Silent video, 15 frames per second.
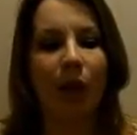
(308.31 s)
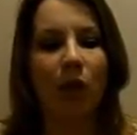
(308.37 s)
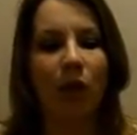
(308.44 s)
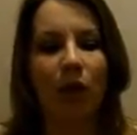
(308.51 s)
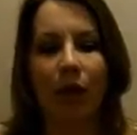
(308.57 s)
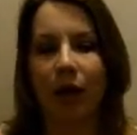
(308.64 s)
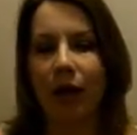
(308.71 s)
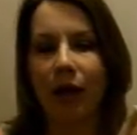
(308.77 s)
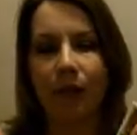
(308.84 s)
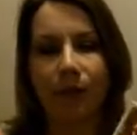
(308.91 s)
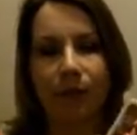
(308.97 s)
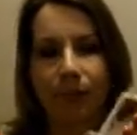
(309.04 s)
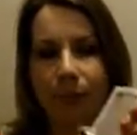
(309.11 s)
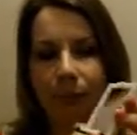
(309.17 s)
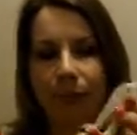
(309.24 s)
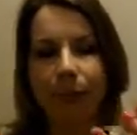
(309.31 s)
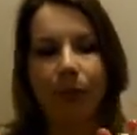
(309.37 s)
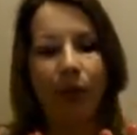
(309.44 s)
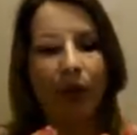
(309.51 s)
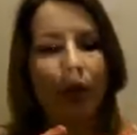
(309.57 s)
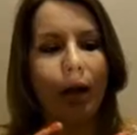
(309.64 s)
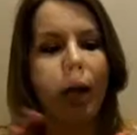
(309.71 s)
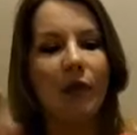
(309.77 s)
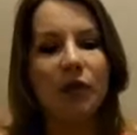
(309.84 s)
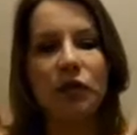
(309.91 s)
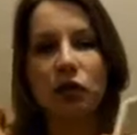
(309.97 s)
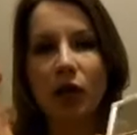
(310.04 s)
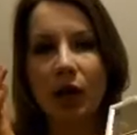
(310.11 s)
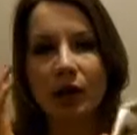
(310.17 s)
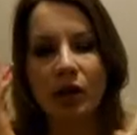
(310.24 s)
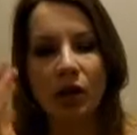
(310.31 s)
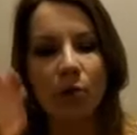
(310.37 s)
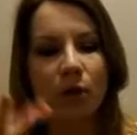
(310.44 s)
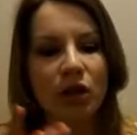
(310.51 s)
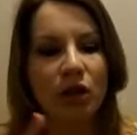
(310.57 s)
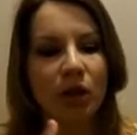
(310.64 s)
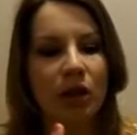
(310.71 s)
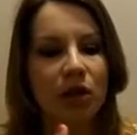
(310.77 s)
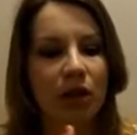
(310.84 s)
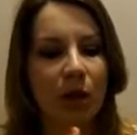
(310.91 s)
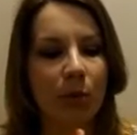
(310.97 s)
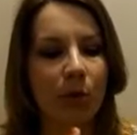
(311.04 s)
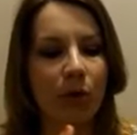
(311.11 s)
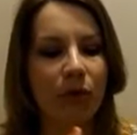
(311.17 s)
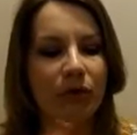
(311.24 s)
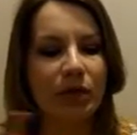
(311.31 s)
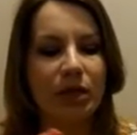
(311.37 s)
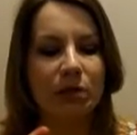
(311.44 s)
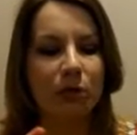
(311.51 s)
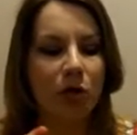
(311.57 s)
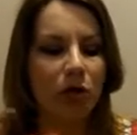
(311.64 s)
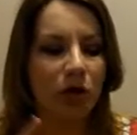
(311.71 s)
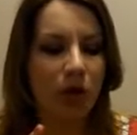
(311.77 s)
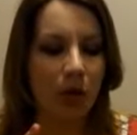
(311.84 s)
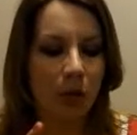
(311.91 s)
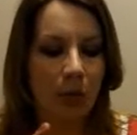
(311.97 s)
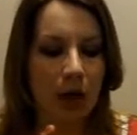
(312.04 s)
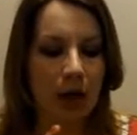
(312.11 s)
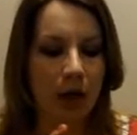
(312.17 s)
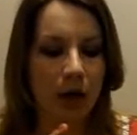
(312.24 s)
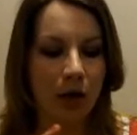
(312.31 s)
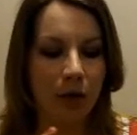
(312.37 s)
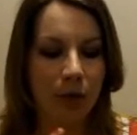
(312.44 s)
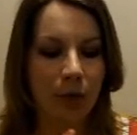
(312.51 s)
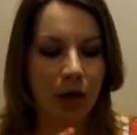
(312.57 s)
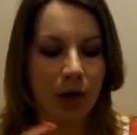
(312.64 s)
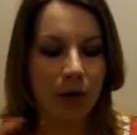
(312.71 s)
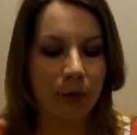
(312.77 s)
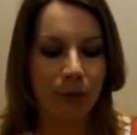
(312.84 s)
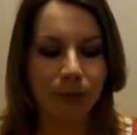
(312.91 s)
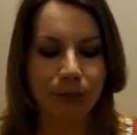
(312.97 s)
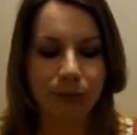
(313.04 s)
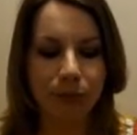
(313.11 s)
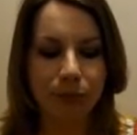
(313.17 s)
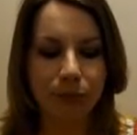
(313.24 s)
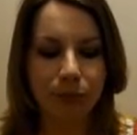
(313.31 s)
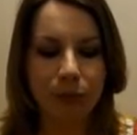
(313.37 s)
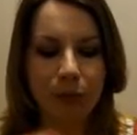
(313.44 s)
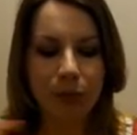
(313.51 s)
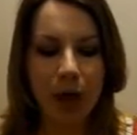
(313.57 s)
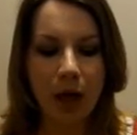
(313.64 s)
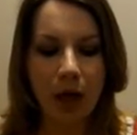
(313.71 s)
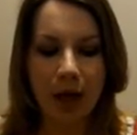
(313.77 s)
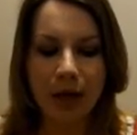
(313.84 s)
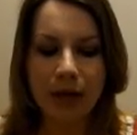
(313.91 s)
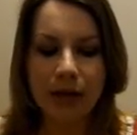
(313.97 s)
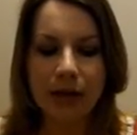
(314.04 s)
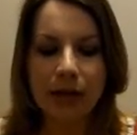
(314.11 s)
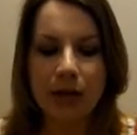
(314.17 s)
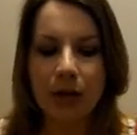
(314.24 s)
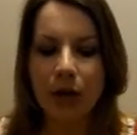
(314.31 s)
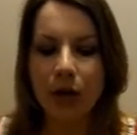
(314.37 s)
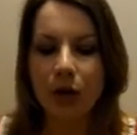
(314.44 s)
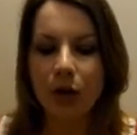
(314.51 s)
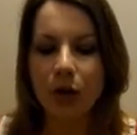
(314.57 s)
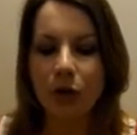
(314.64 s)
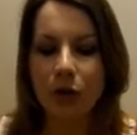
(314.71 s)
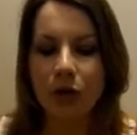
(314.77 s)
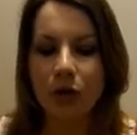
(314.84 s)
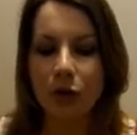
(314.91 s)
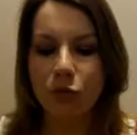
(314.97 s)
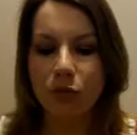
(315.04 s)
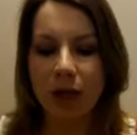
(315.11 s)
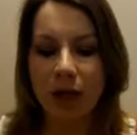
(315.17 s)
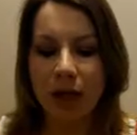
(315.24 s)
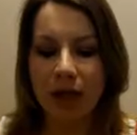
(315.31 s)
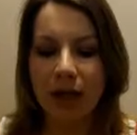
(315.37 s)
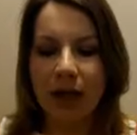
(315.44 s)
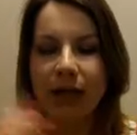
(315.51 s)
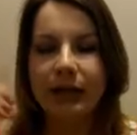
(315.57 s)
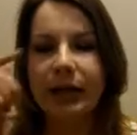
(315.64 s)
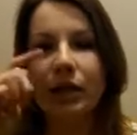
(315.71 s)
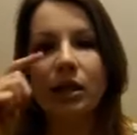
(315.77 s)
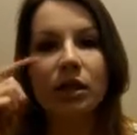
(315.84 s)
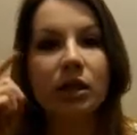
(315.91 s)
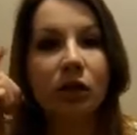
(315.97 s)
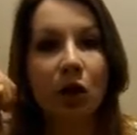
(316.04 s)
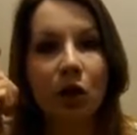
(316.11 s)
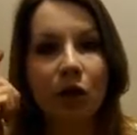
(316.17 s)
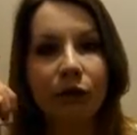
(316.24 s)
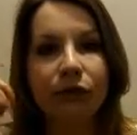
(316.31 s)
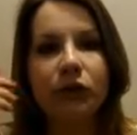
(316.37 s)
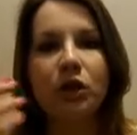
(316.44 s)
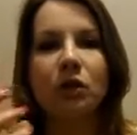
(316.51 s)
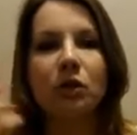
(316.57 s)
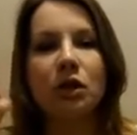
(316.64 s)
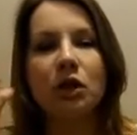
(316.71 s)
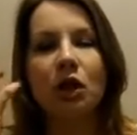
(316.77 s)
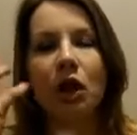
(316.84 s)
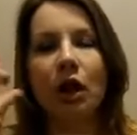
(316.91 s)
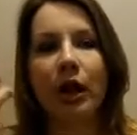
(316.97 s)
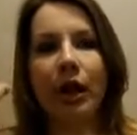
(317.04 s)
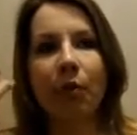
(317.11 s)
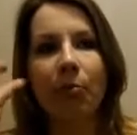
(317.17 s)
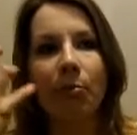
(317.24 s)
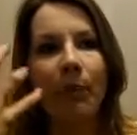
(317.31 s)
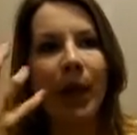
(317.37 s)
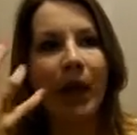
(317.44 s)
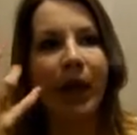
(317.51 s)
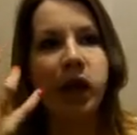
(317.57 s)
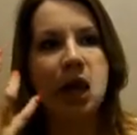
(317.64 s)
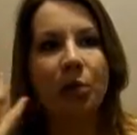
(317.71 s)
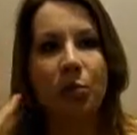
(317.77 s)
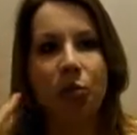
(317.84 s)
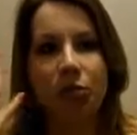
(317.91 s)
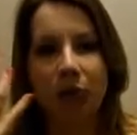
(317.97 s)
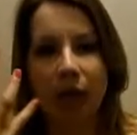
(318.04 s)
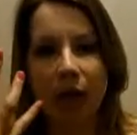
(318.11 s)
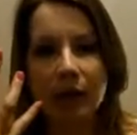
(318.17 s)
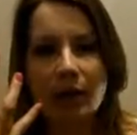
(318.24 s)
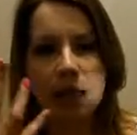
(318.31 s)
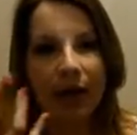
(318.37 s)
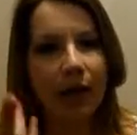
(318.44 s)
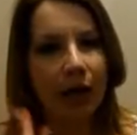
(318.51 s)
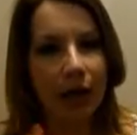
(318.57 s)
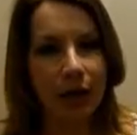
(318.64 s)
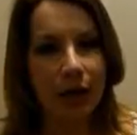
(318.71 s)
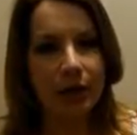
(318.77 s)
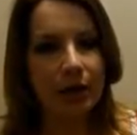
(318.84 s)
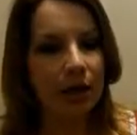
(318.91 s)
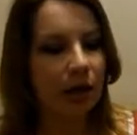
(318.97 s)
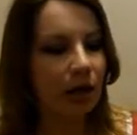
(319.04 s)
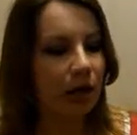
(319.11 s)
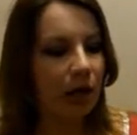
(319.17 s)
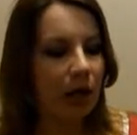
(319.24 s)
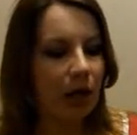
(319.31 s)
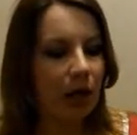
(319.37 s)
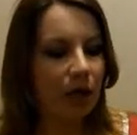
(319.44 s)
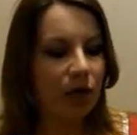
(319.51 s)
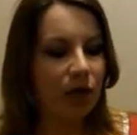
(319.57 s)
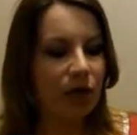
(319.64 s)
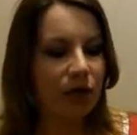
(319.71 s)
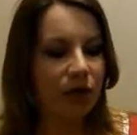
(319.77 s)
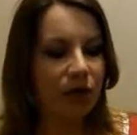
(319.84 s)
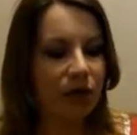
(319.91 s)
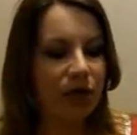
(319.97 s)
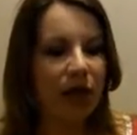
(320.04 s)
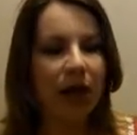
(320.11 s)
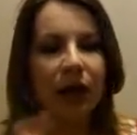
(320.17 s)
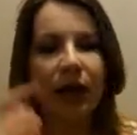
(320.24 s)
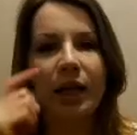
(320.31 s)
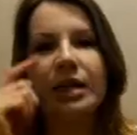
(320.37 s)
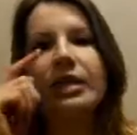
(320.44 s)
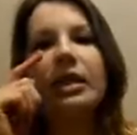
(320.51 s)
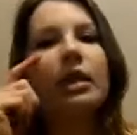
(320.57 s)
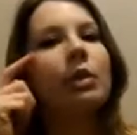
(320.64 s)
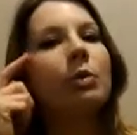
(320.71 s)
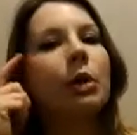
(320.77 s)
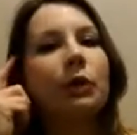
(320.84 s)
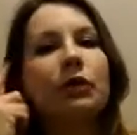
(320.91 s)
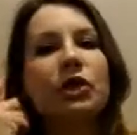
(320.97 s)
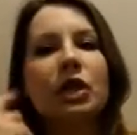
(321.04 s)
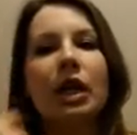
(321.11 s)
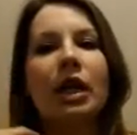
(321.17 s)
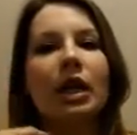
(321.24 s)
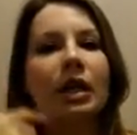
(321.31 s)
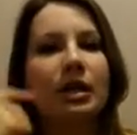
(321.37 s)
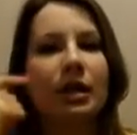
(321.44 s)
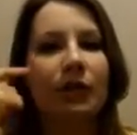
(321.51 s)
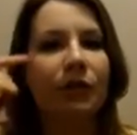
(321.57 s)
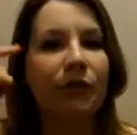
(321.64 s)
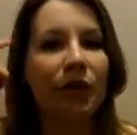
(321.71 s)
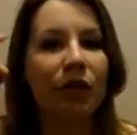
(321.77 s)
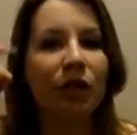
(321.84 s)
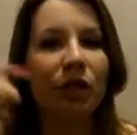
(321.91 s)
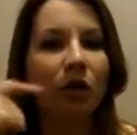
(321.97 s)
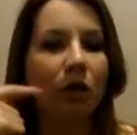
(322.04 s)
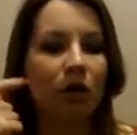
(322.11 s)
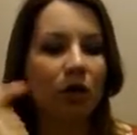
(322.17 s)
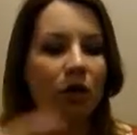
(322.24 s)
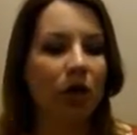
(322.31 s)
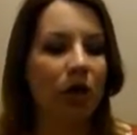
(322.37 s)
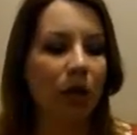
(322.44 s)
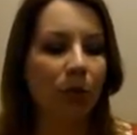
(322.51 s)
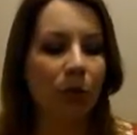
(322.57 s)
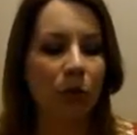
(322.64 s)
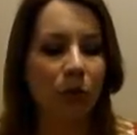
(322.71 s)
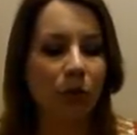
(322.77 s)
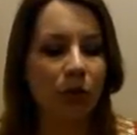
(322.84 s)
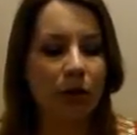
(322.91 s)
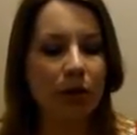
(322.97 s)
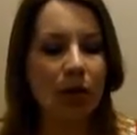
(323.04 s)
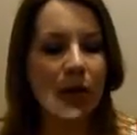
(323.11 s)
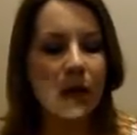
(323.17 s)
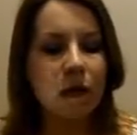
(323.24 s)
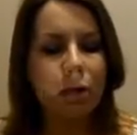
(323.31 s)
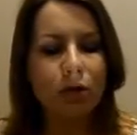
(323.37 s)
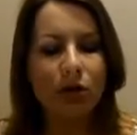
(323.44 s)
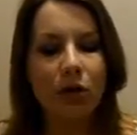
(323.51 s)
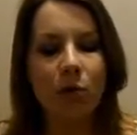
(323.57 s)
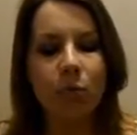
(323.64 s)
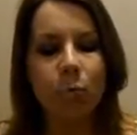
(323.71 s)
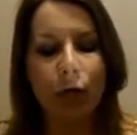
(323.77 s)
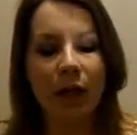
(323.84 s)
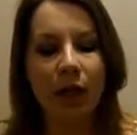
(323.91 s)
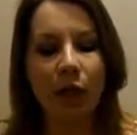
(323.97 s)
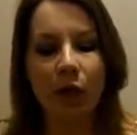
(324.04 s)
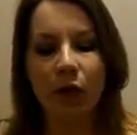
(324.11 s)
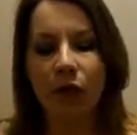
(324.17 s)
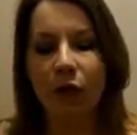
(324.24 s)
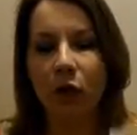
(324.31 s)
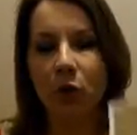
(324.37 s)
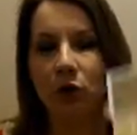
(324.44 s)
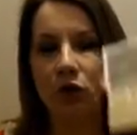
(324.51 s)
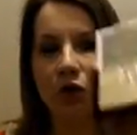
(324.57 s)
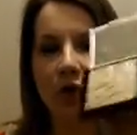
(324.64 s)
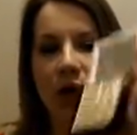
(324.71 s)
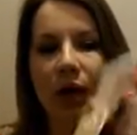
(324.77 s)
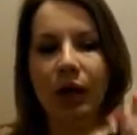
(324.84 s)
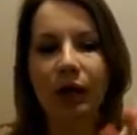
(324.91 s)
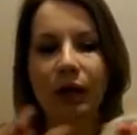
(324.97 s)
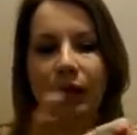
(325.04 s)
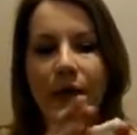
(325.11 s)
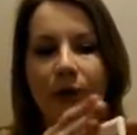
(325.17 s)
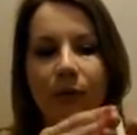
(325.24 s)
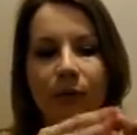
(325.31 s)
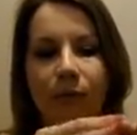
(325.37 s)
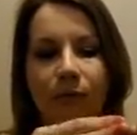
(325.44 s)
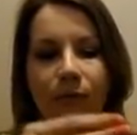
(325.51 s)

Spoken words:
Colour. I haven't tried it on my cheeks yet, but obviously swatching it on my hand looks really nice and soft, so it's not like a mega bright highlighter. It just gives you that nice little bit of sheen and definition on your cheekbones. So I'm really looking forward to trying that.